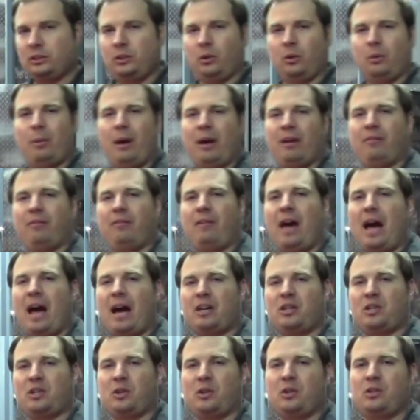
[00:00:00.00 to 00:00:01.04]
tool
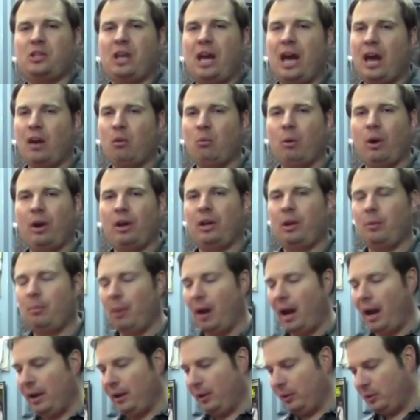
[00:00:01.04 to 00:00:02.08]
manufacturers, and where you
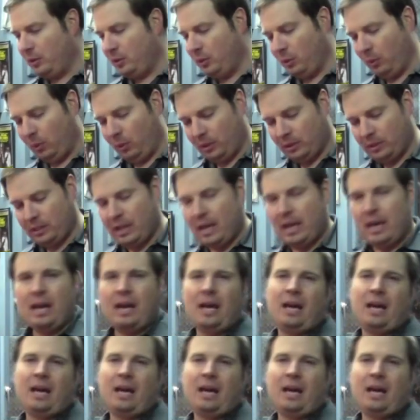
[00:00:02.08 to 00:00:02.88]
buy your tools.